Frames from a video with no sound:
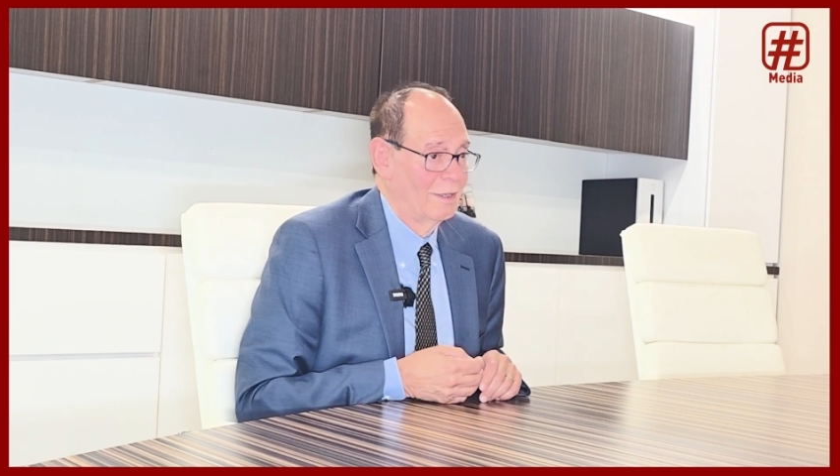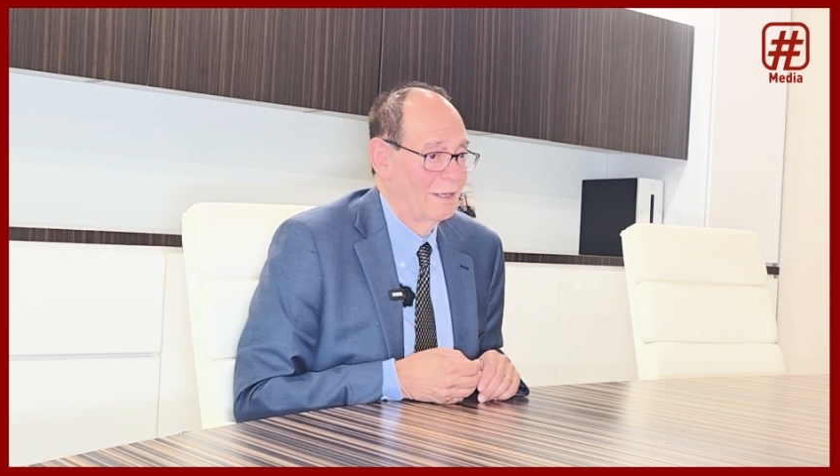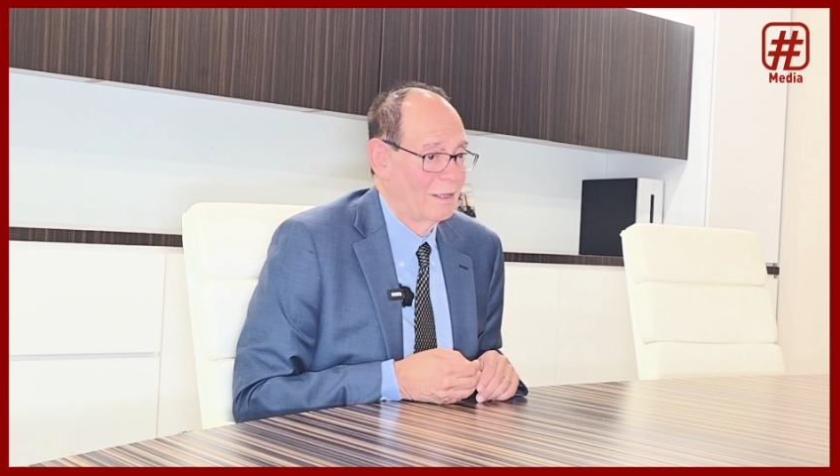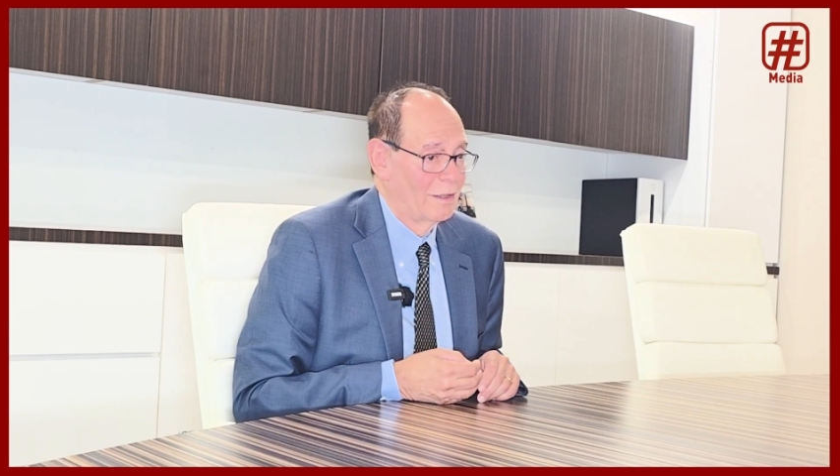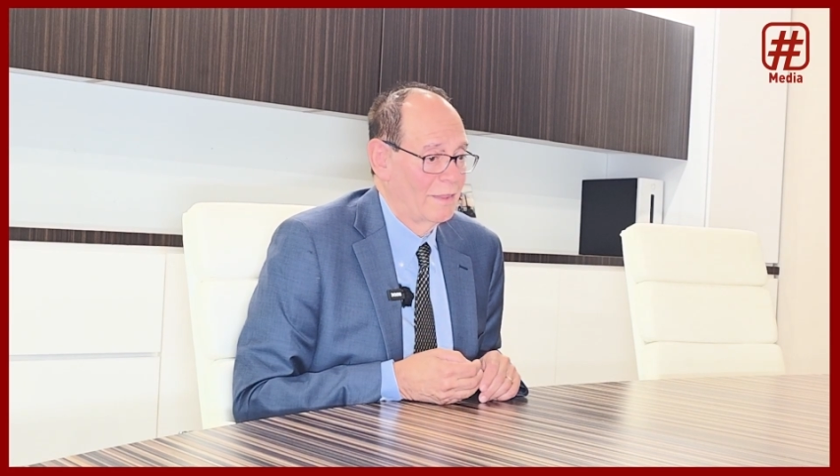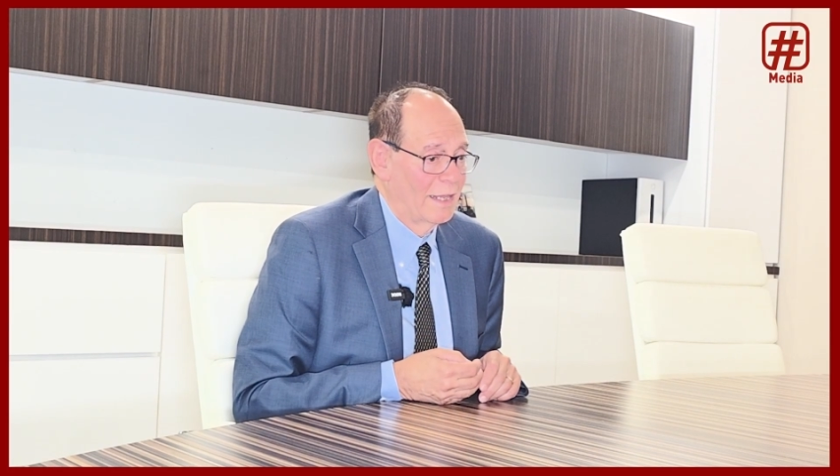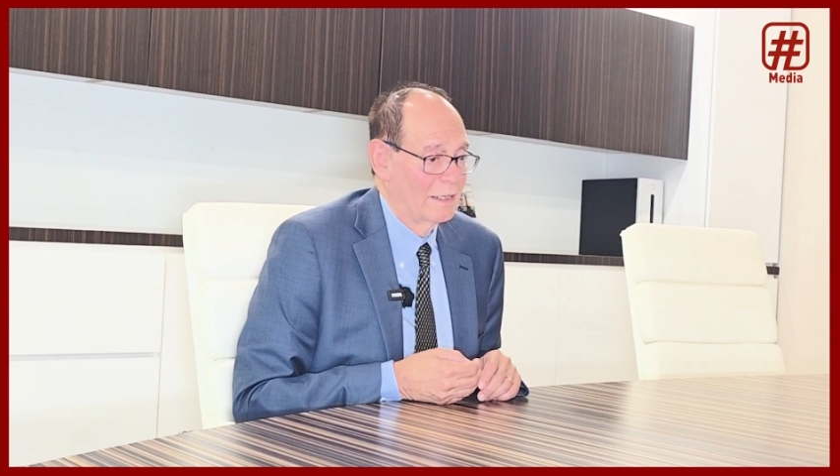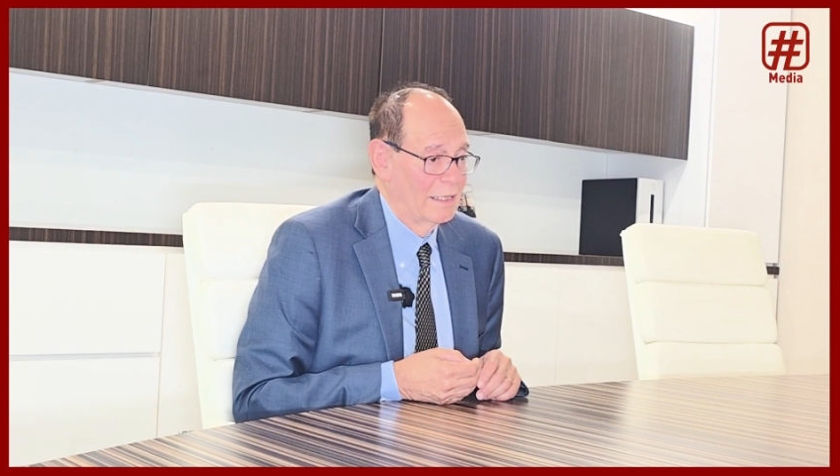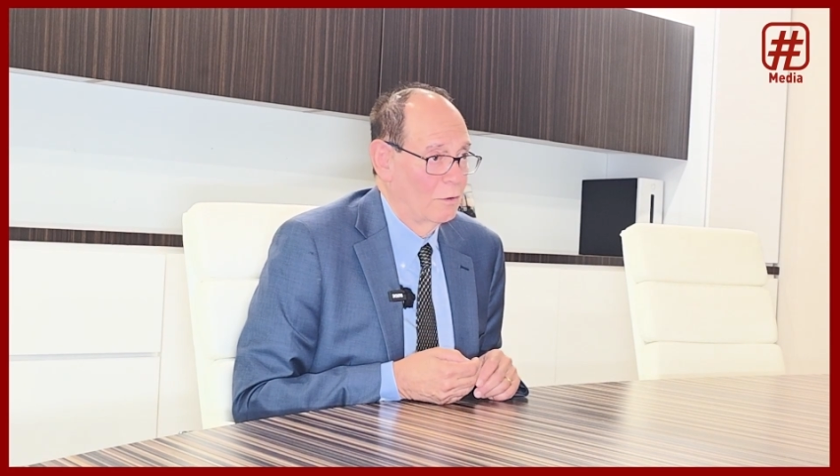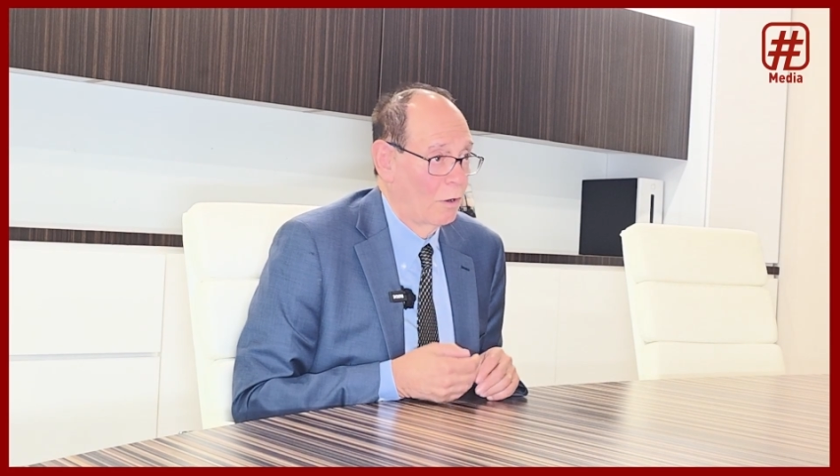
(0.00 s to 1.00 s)

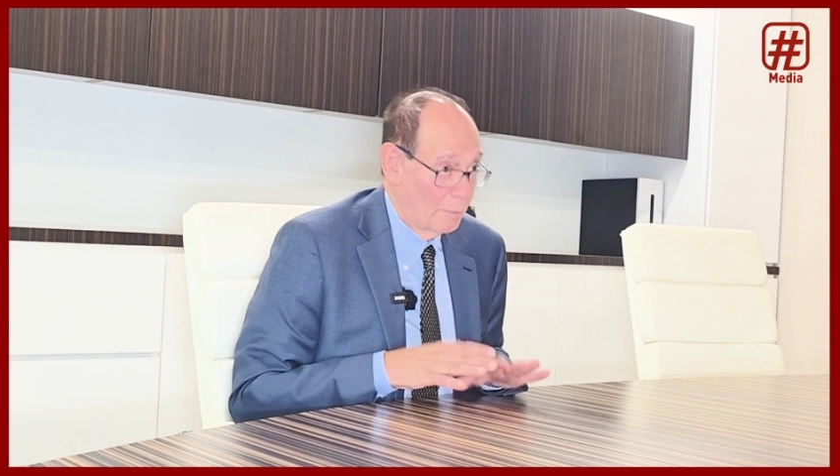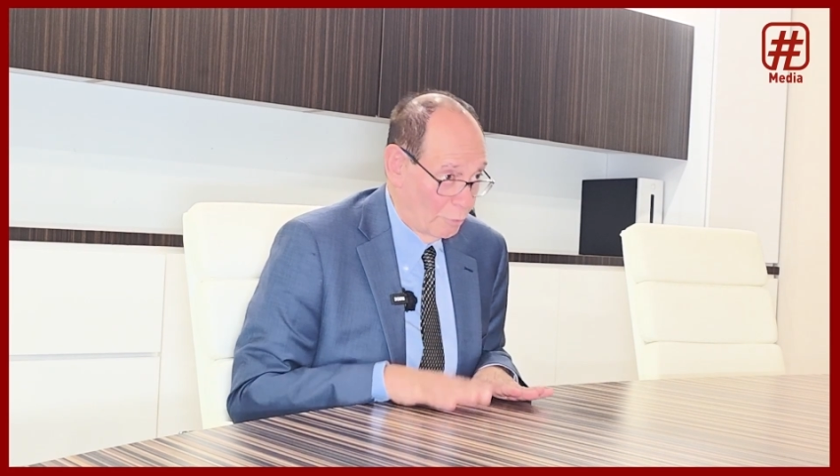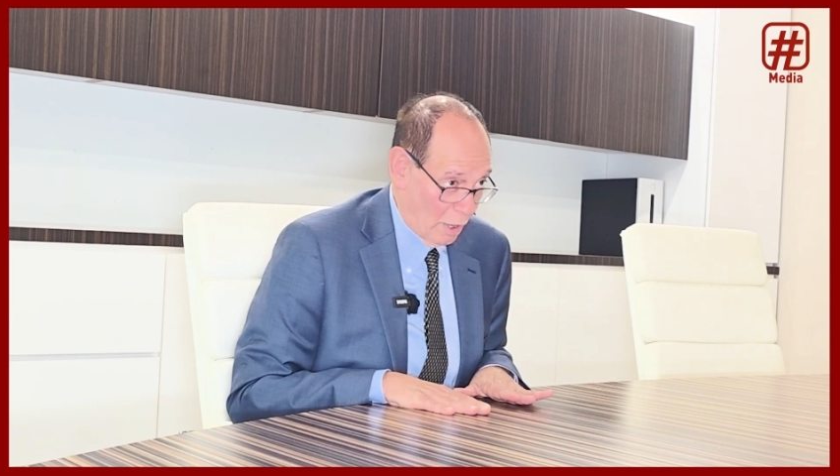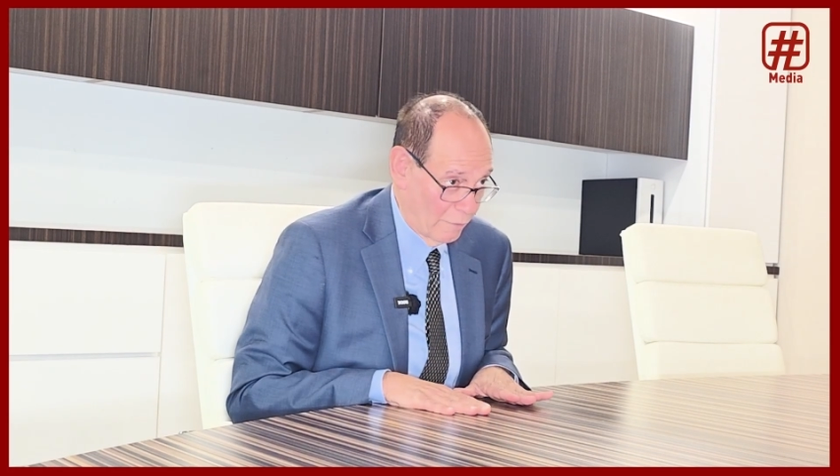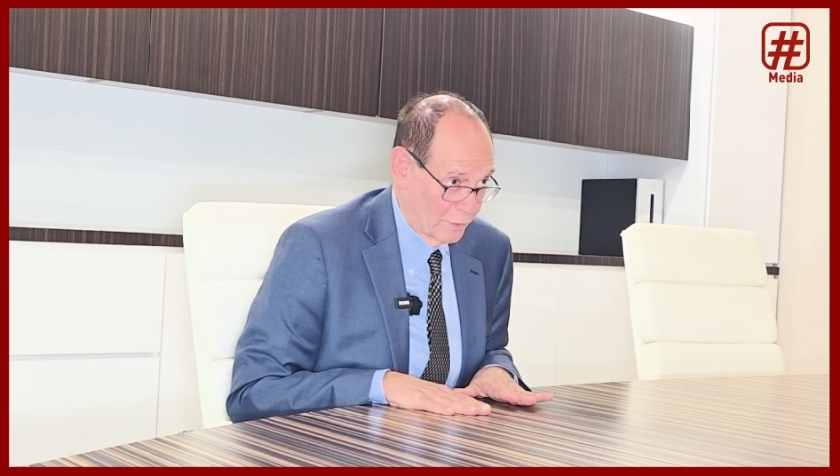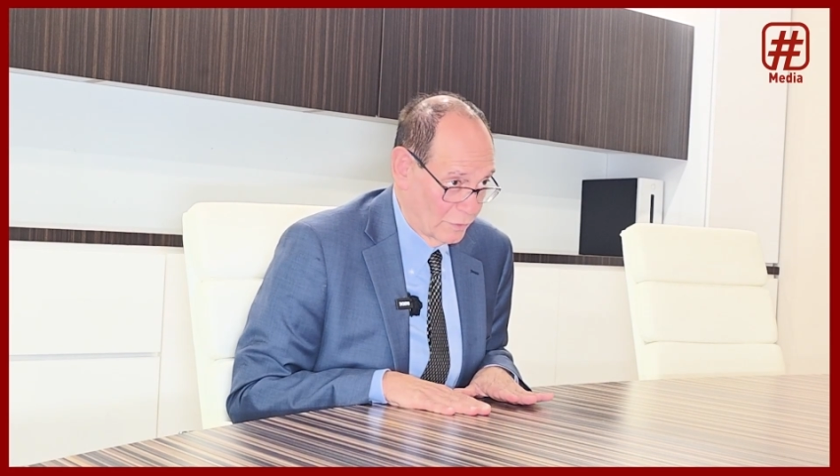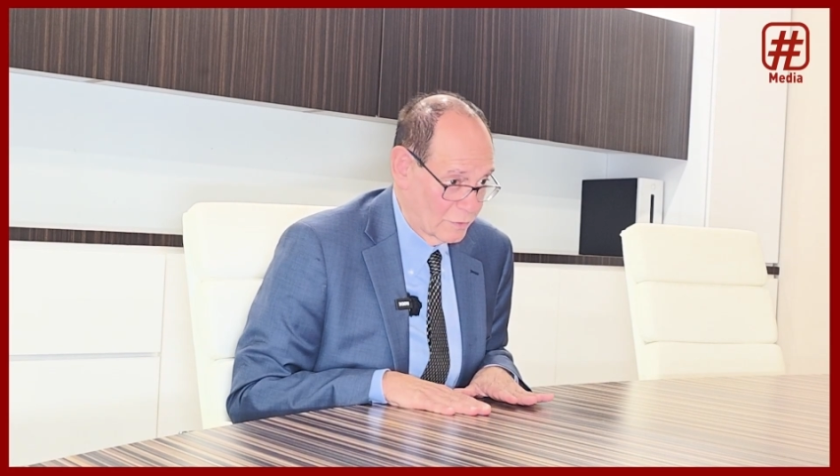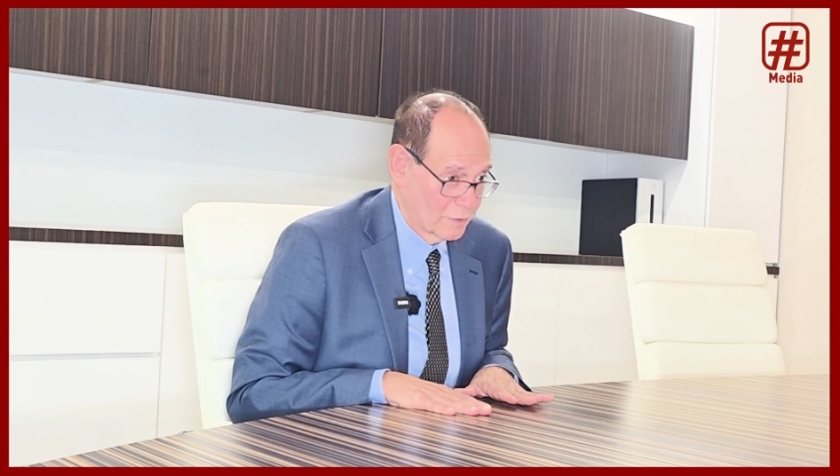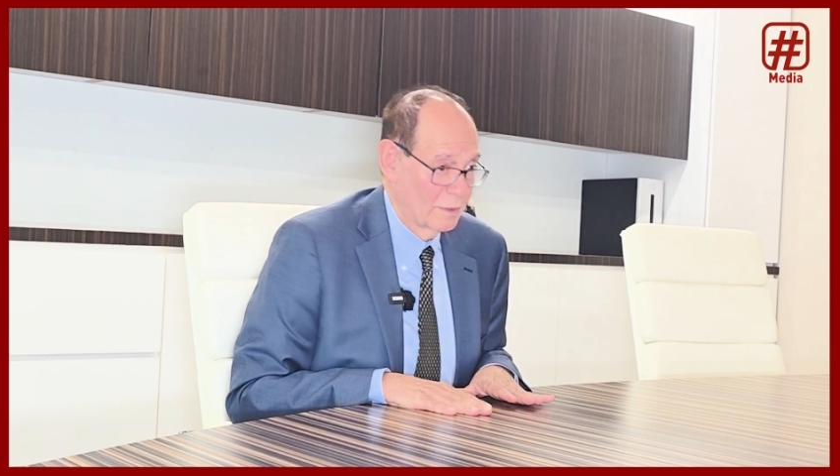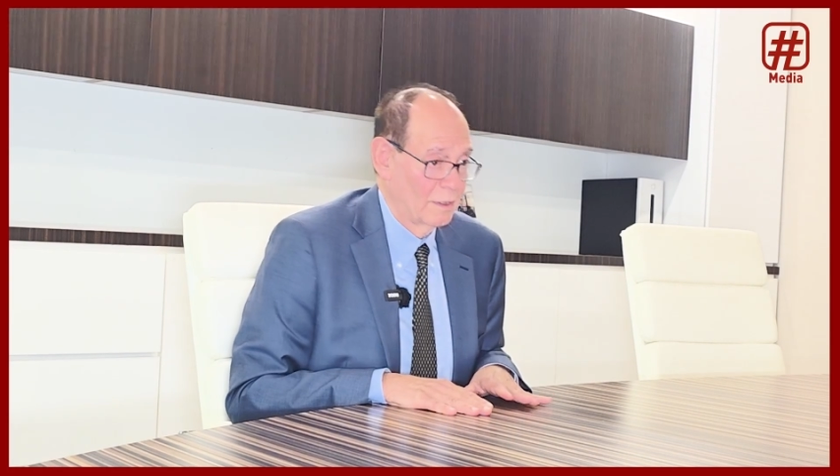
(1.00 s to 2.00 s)
that in our
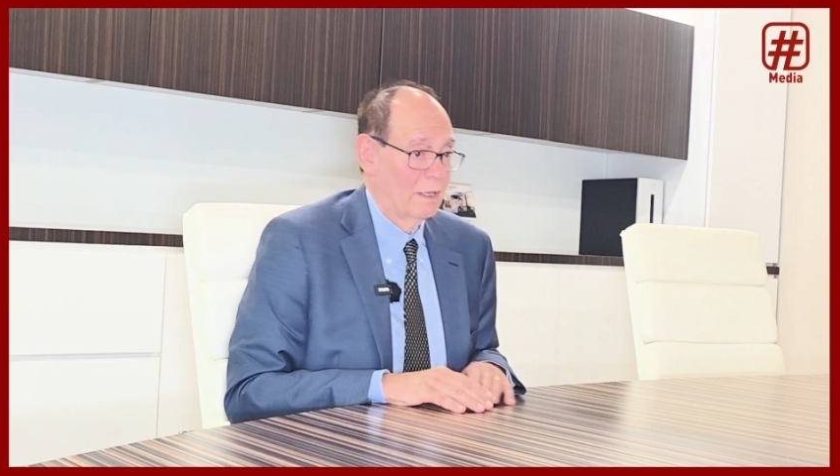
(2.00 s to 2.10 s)
province